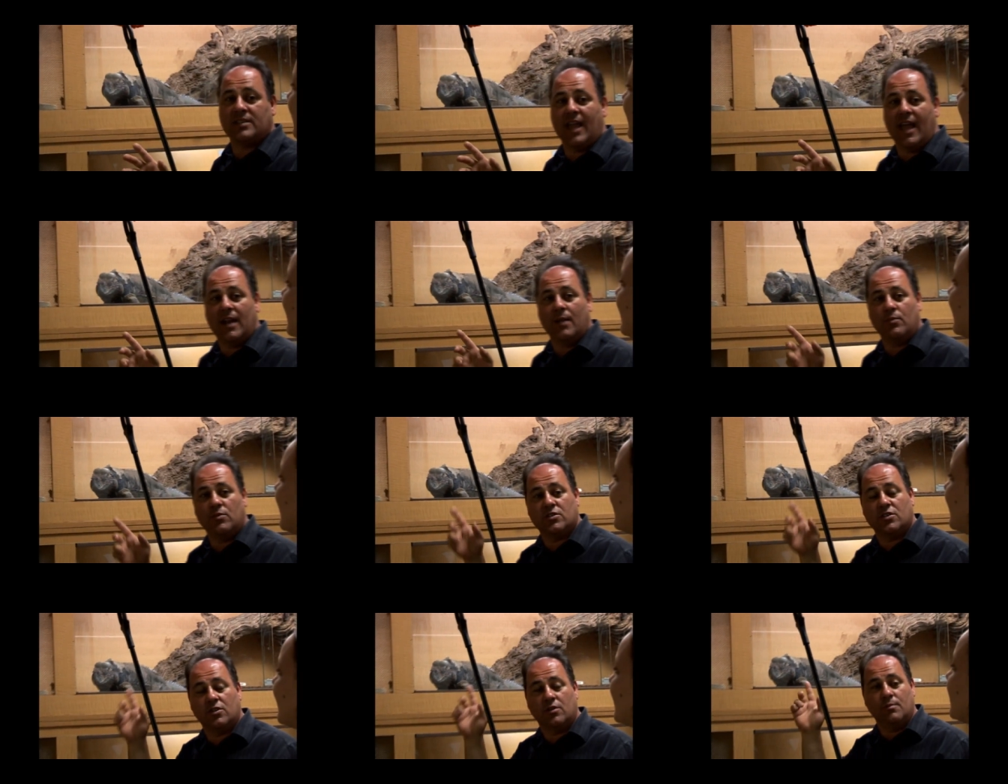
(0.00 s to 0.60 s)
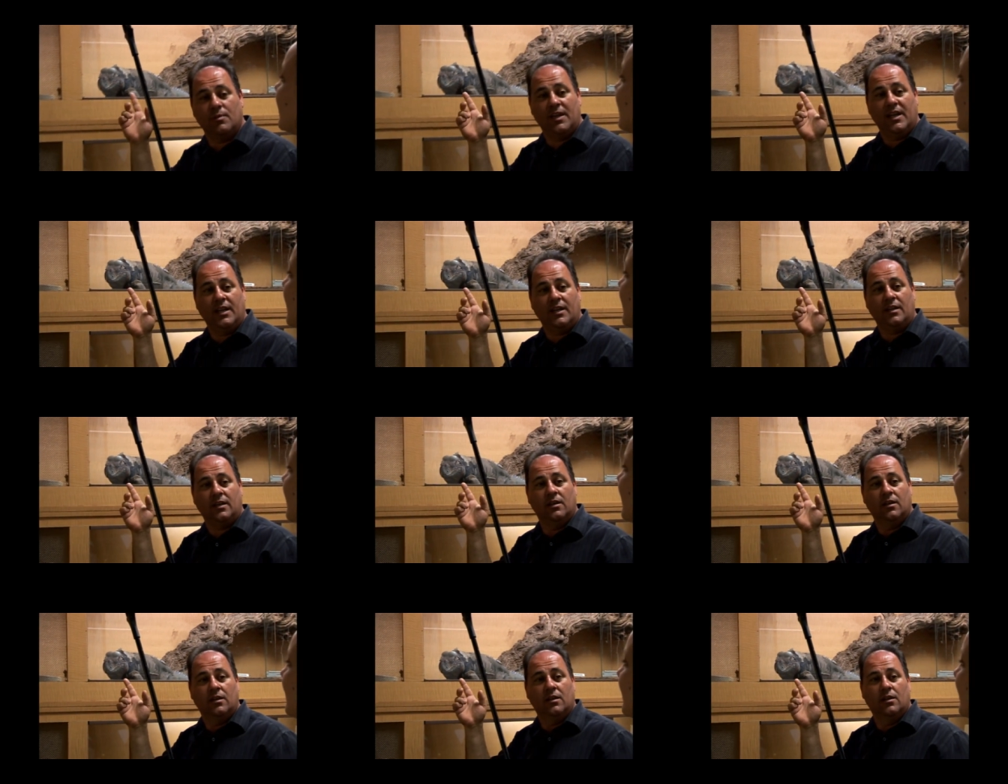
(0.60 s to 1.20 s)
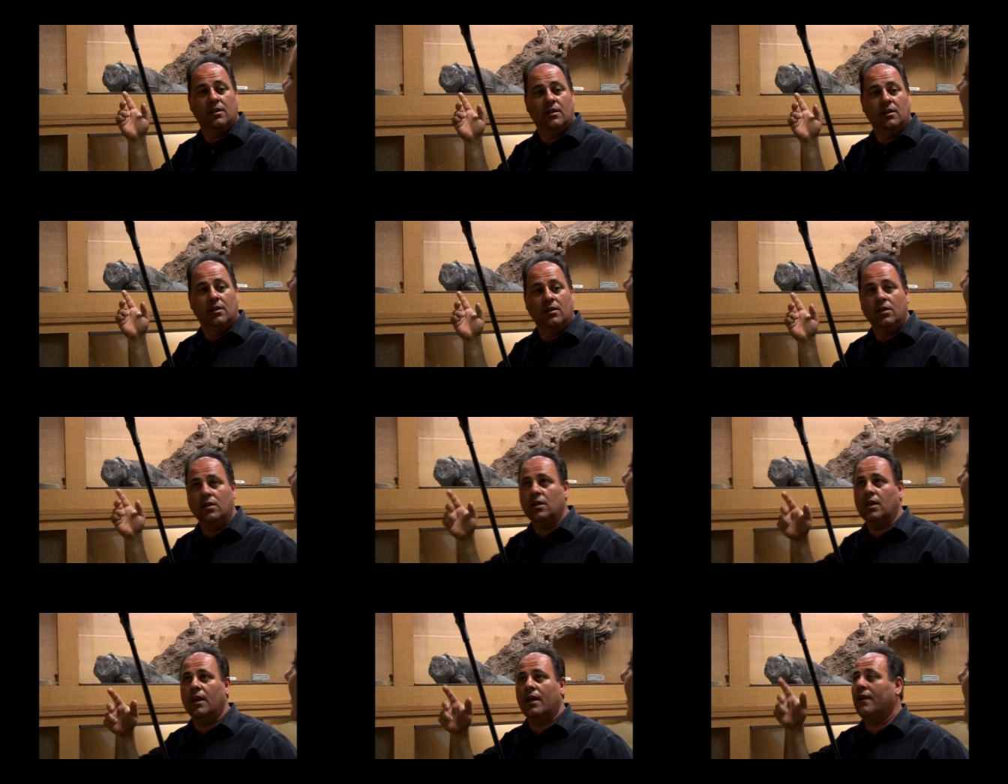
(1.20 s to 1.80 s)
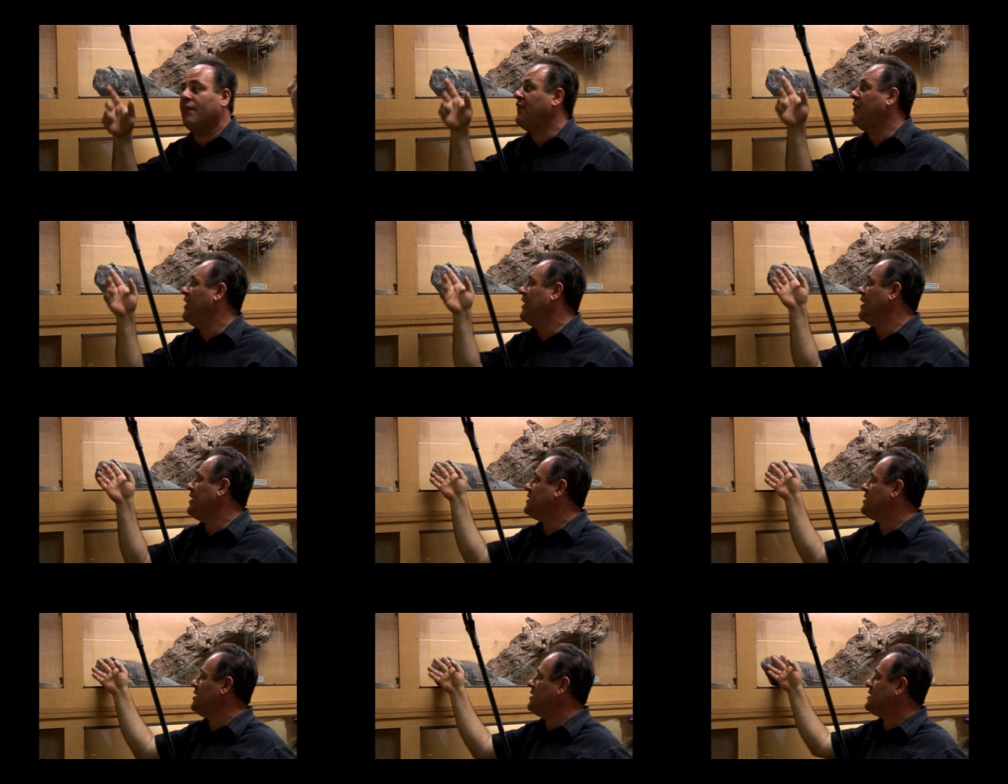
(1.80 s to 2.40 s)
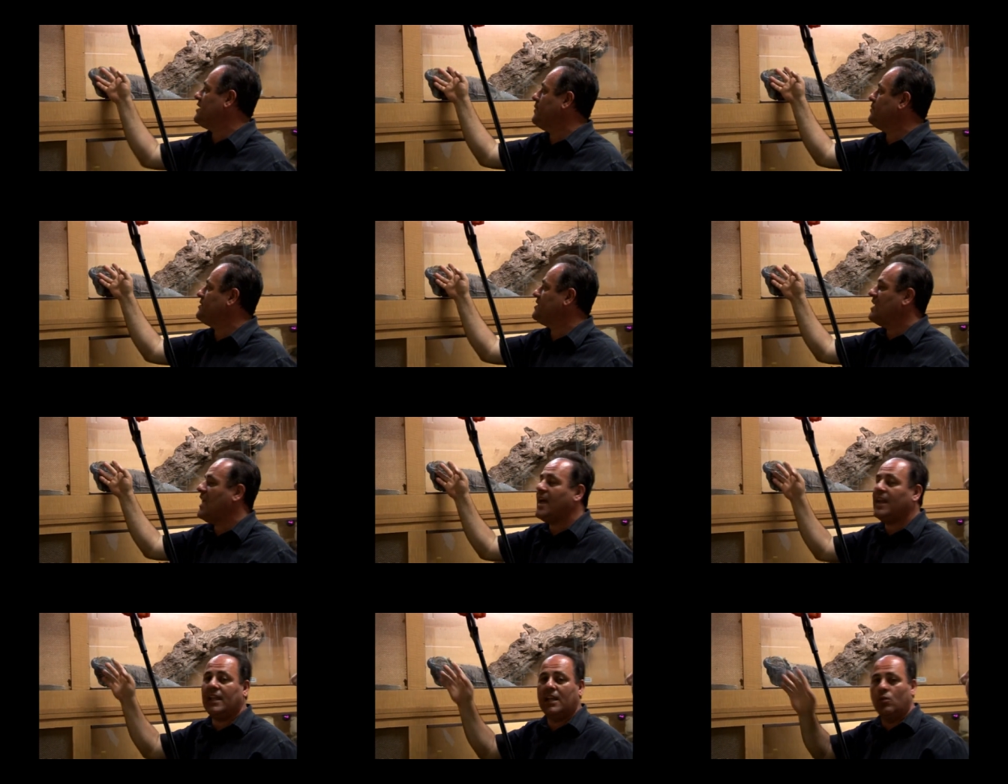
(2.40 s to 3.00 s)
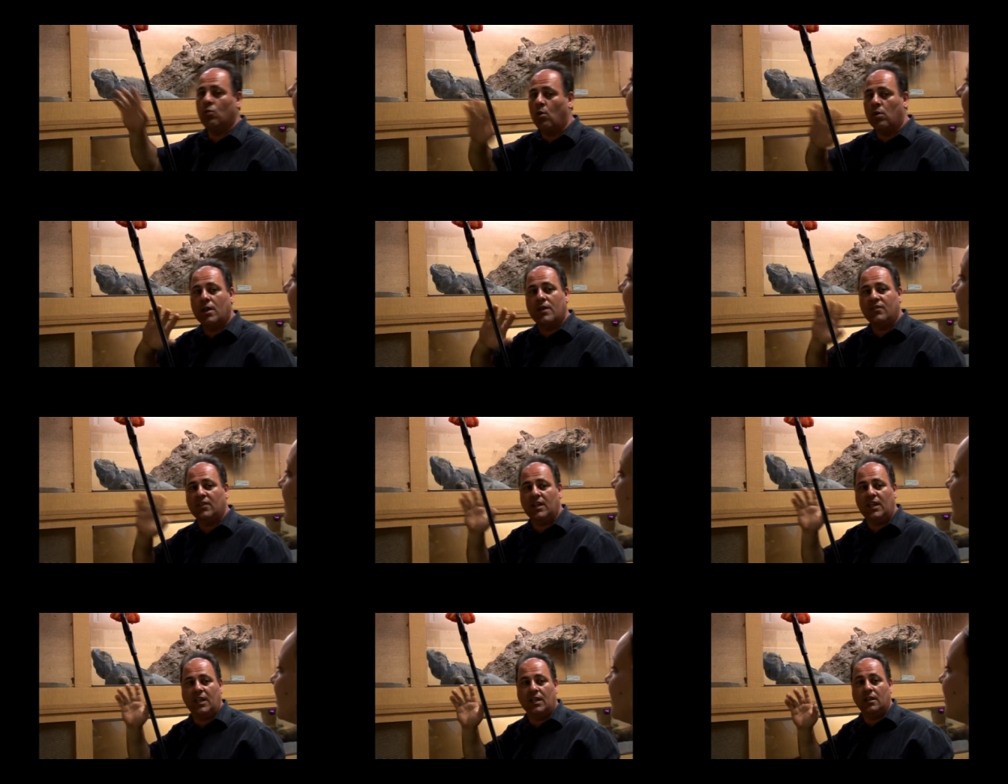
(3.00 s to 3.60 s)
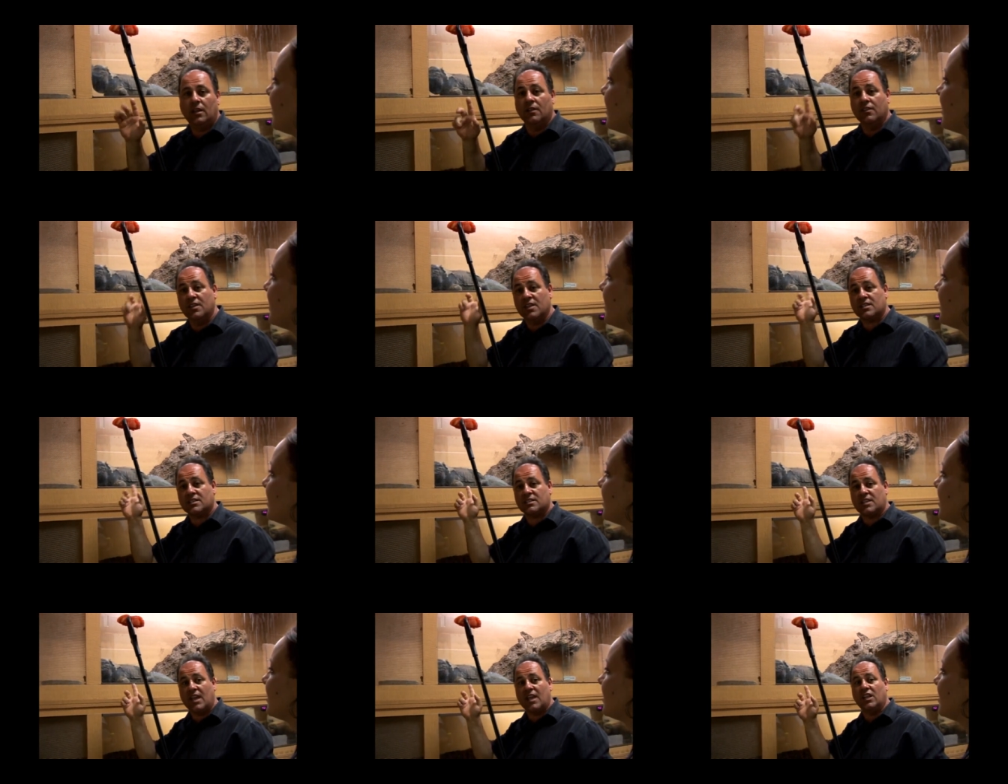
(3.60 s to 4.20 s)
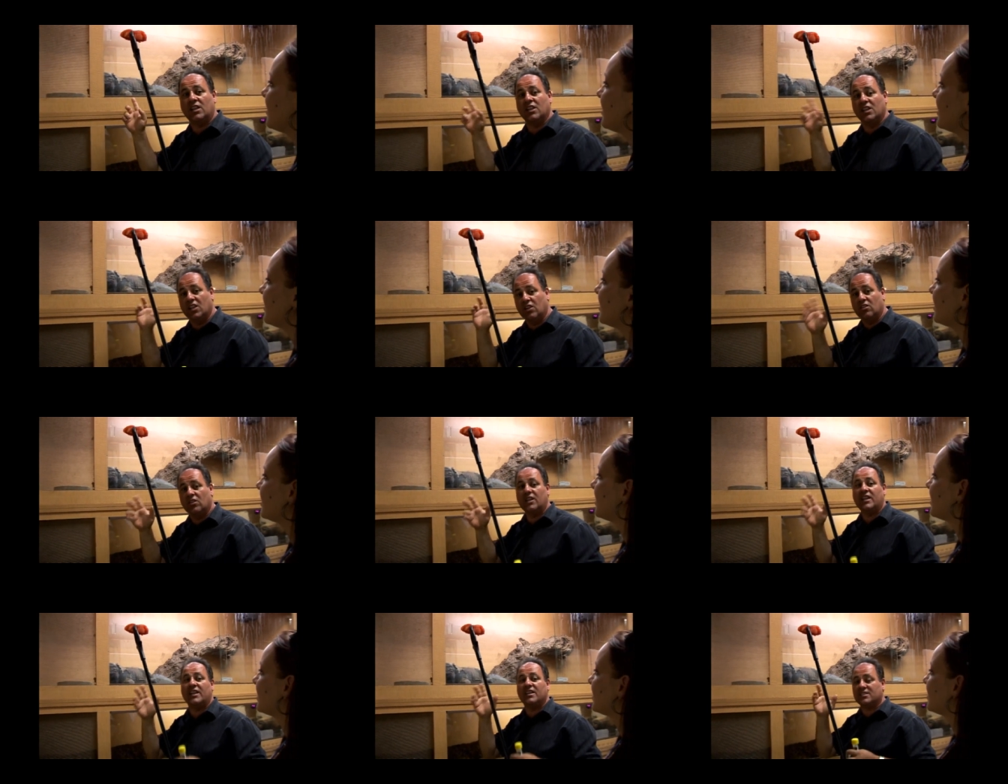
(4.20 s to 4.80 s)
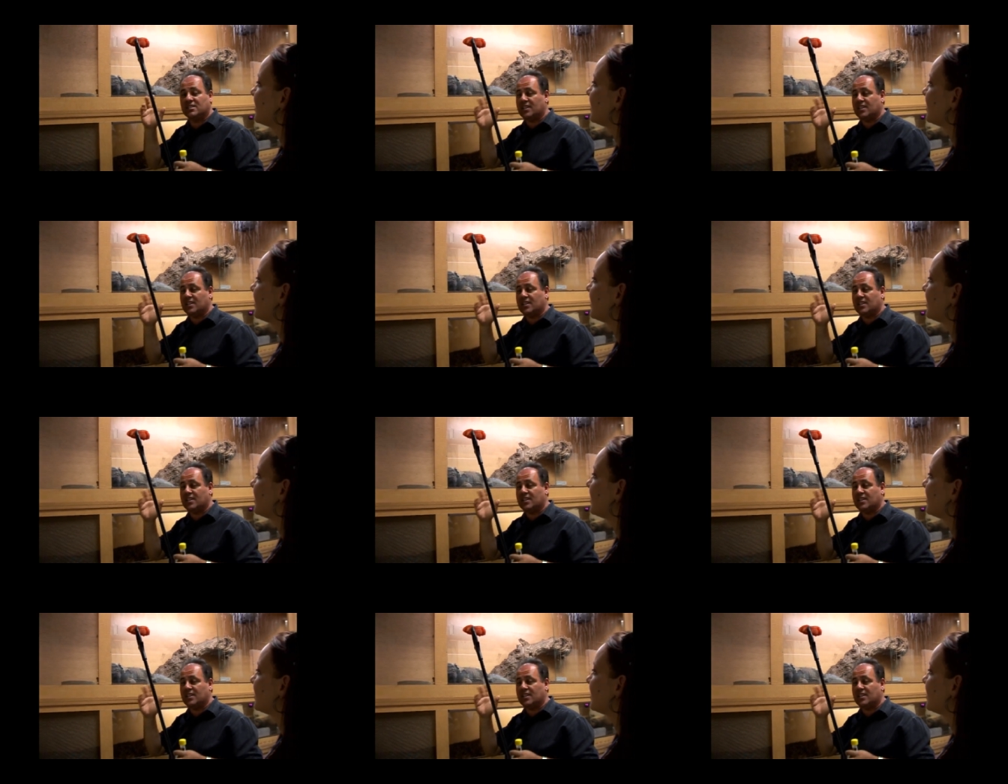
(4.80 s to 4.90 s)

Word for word: animals that are mean, if it gets this upset, it won't even eat. This thing literally